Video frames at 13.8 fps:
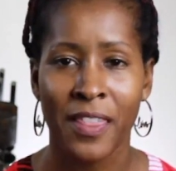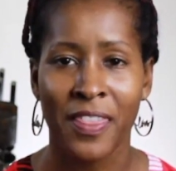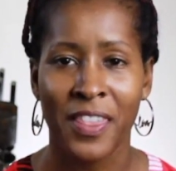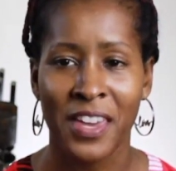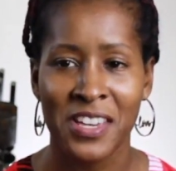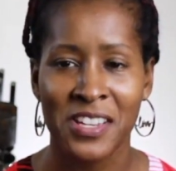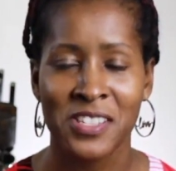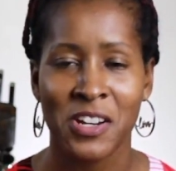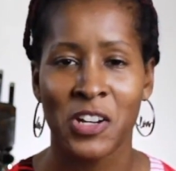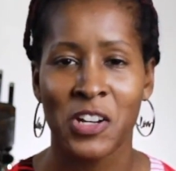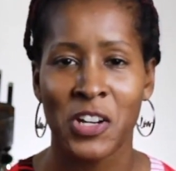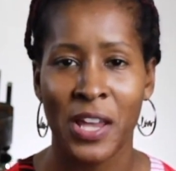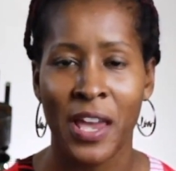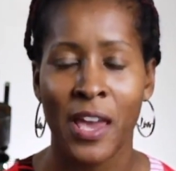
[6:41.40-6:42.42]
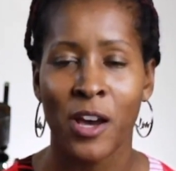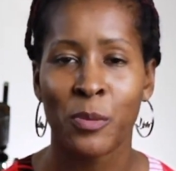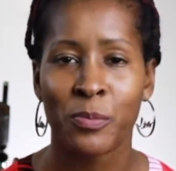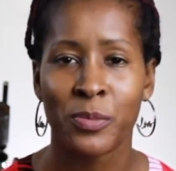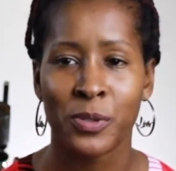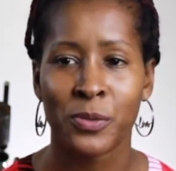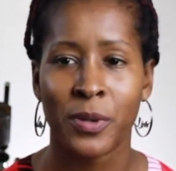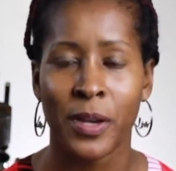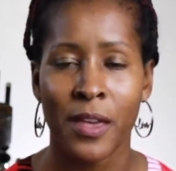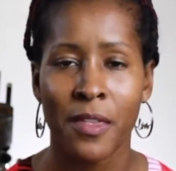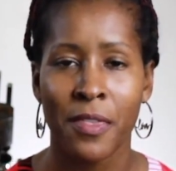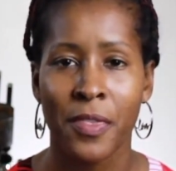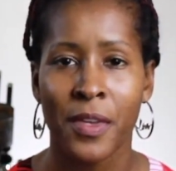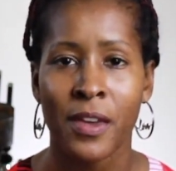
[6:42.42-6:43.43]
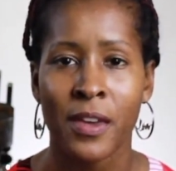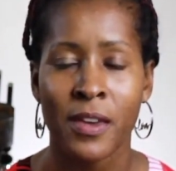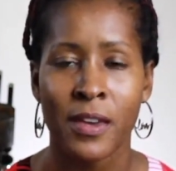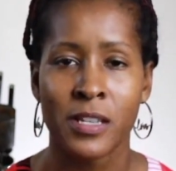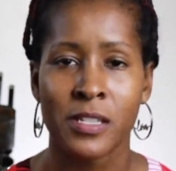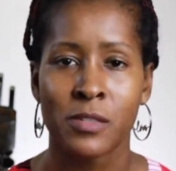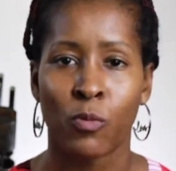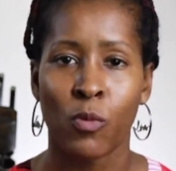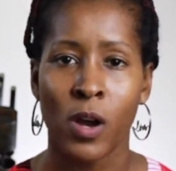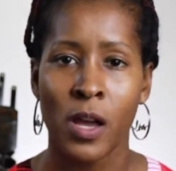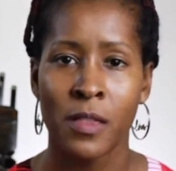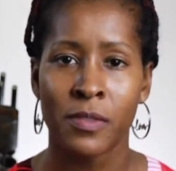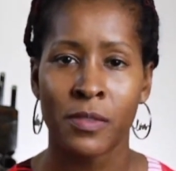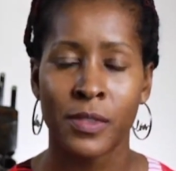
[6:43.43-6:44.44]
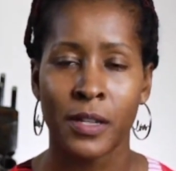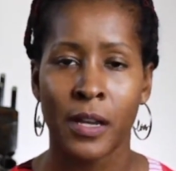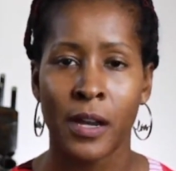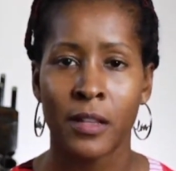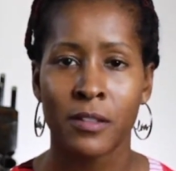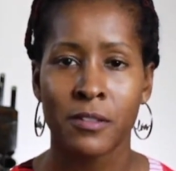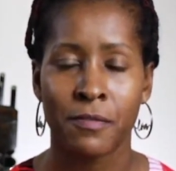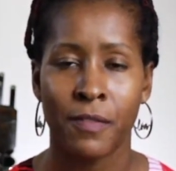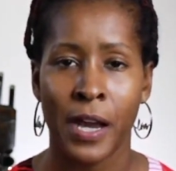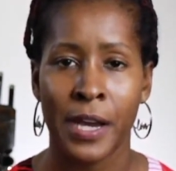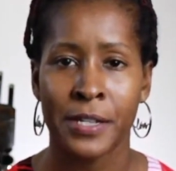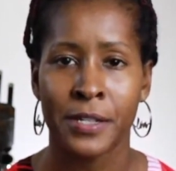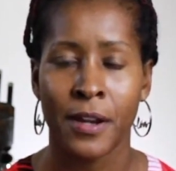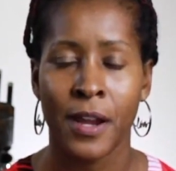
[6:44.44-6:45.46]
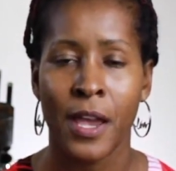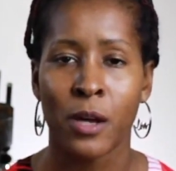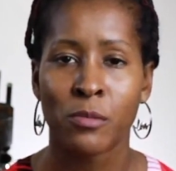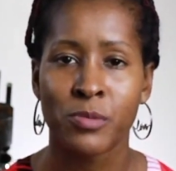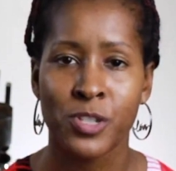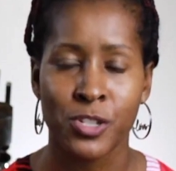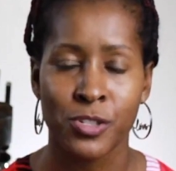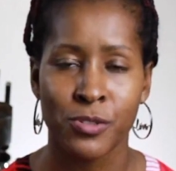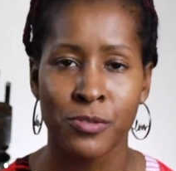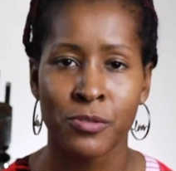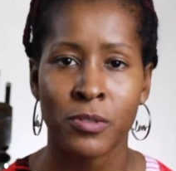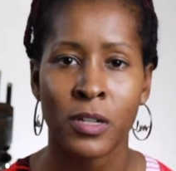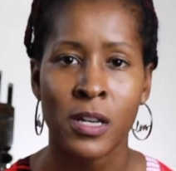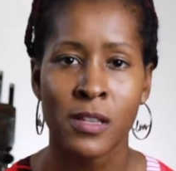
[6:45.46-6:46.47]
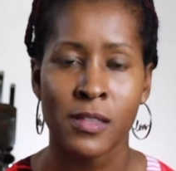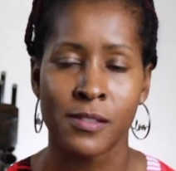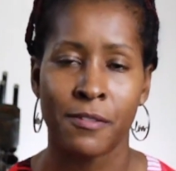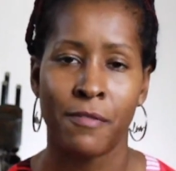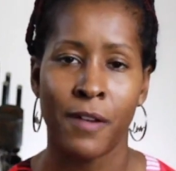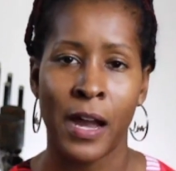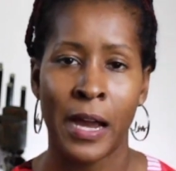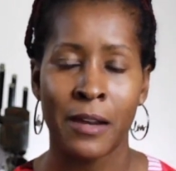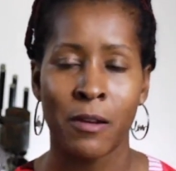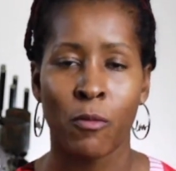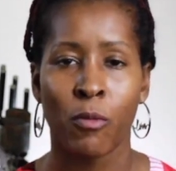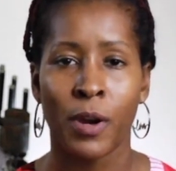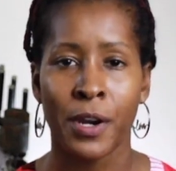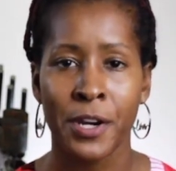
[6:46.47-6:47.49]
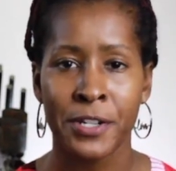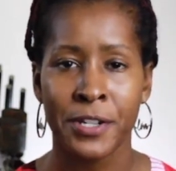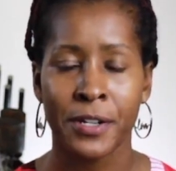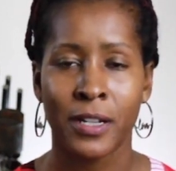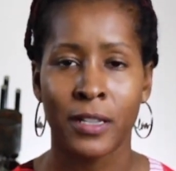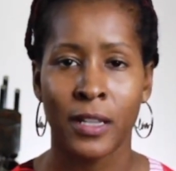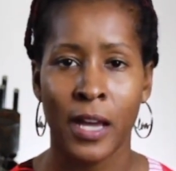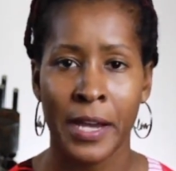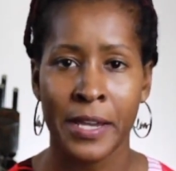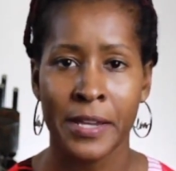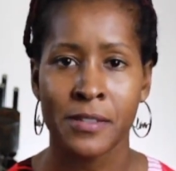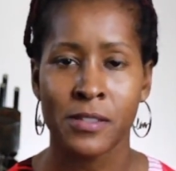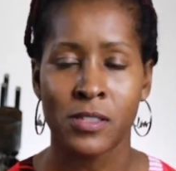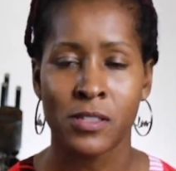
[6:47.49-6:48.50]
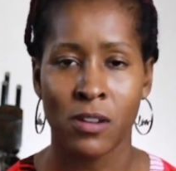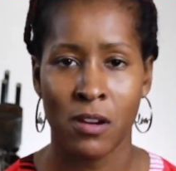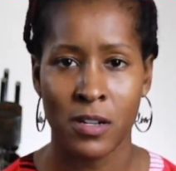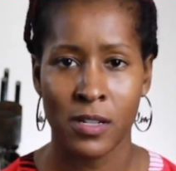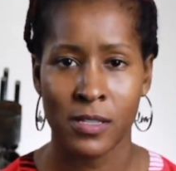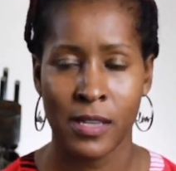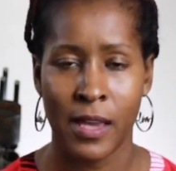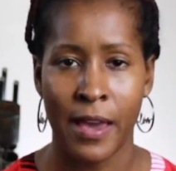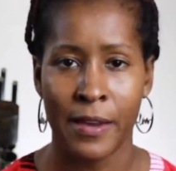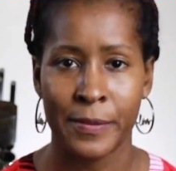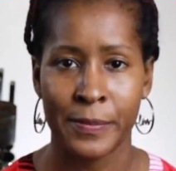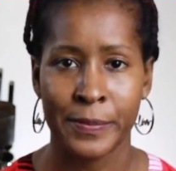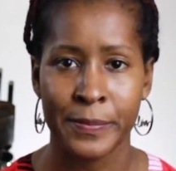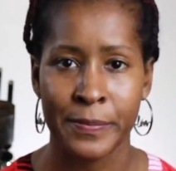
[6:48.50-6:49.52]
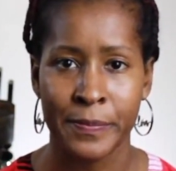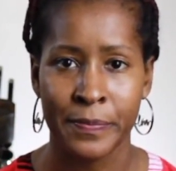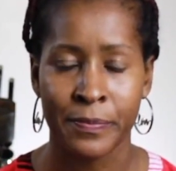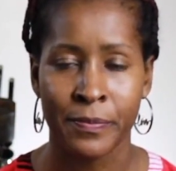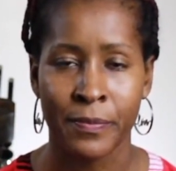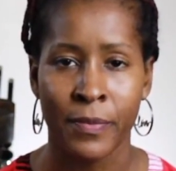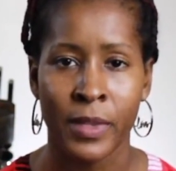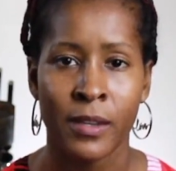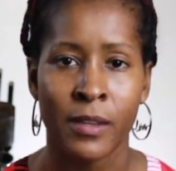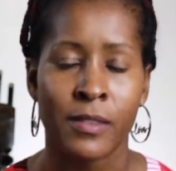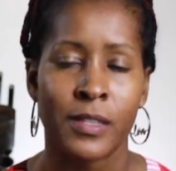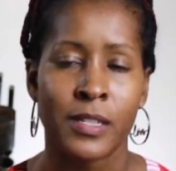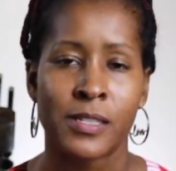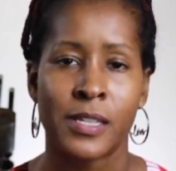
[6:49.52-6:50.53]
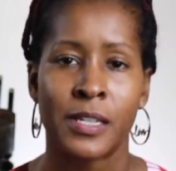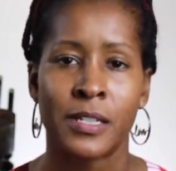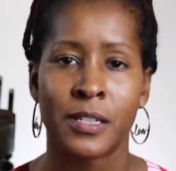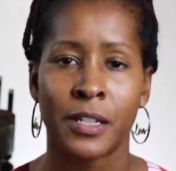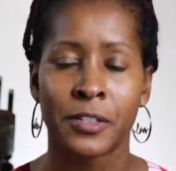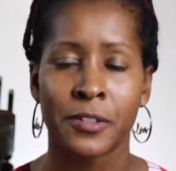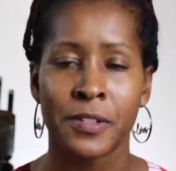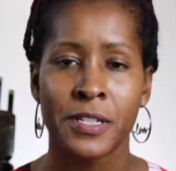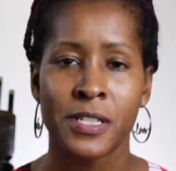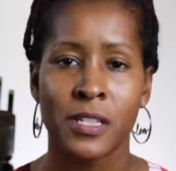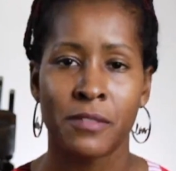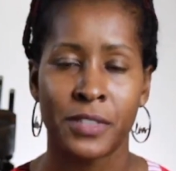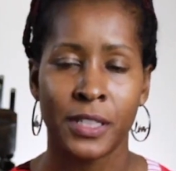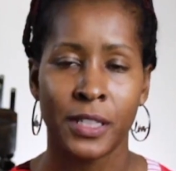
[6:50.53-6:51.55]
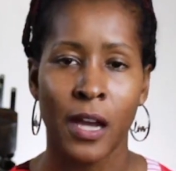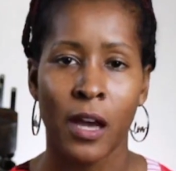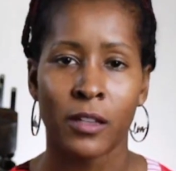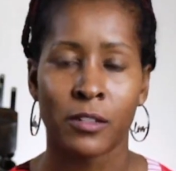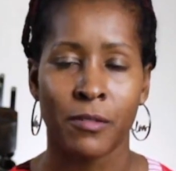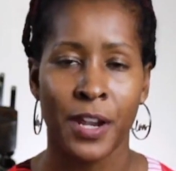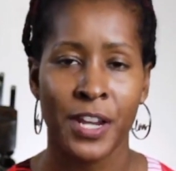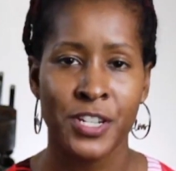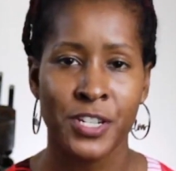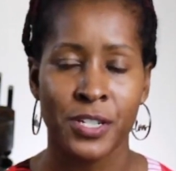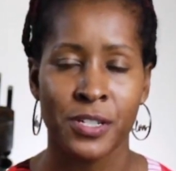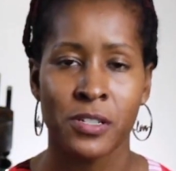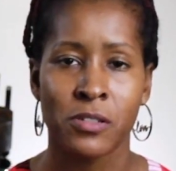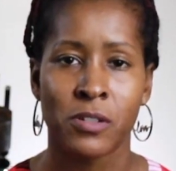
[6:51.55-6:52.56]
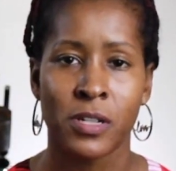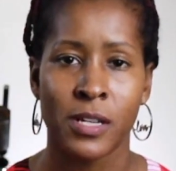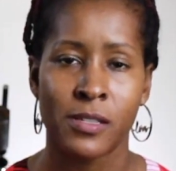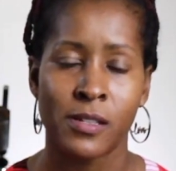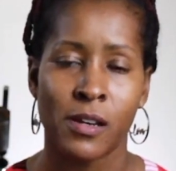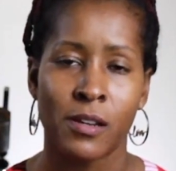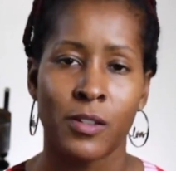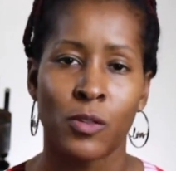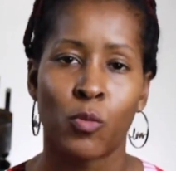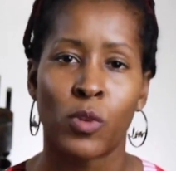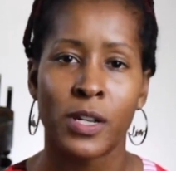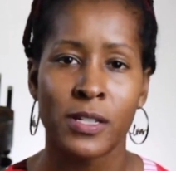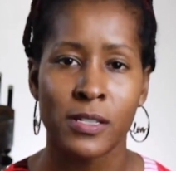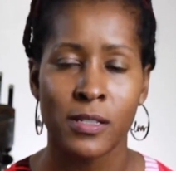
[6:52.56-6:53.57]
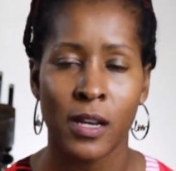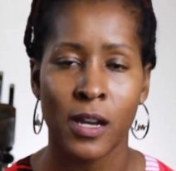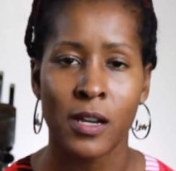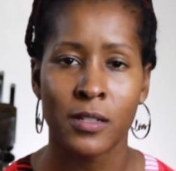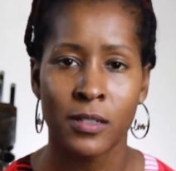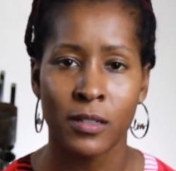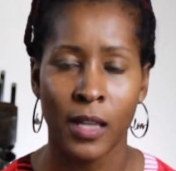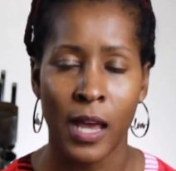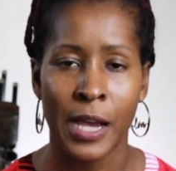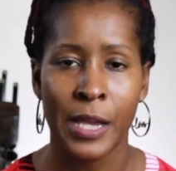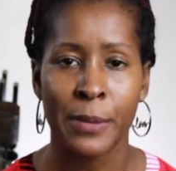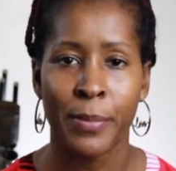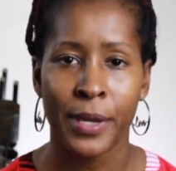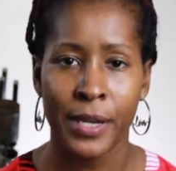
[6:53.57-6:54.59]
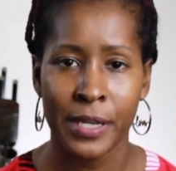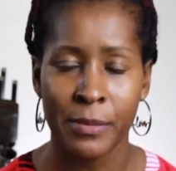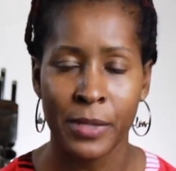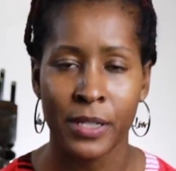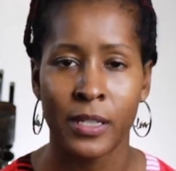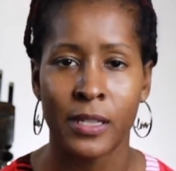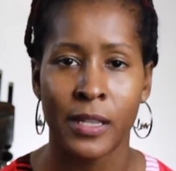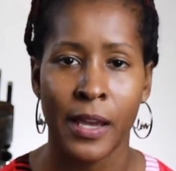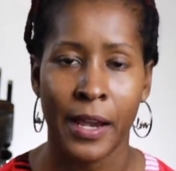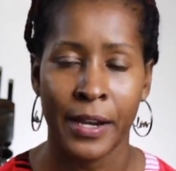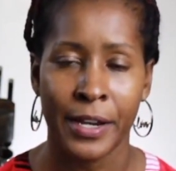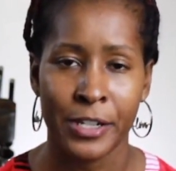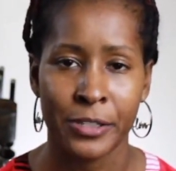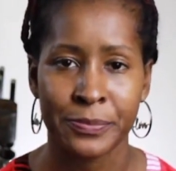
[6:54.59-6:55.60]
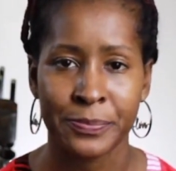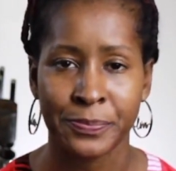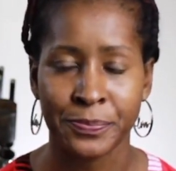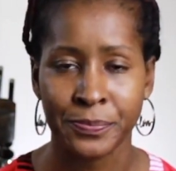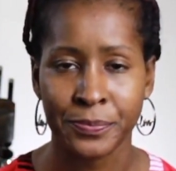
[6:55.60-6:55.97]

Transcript: things are going to help you with is, 1, the color finder helps you to find where your client starts at. The 10 degrees of decoloration is going to tell you what is the underlying pigment in the hair.